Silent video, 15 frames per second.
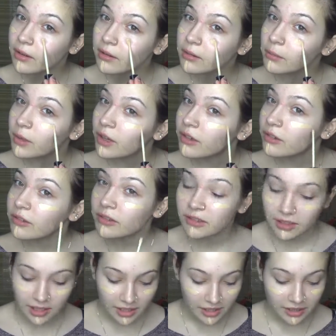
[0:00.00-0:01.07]
of the bottle.
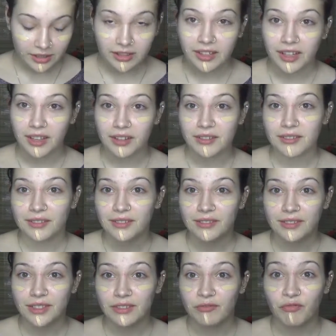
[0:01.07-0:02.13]
Like,
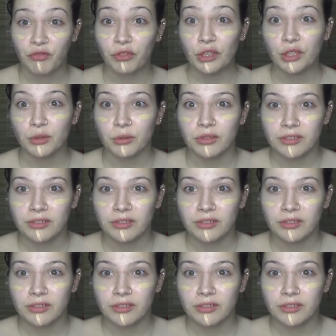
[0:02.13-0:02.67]
flew.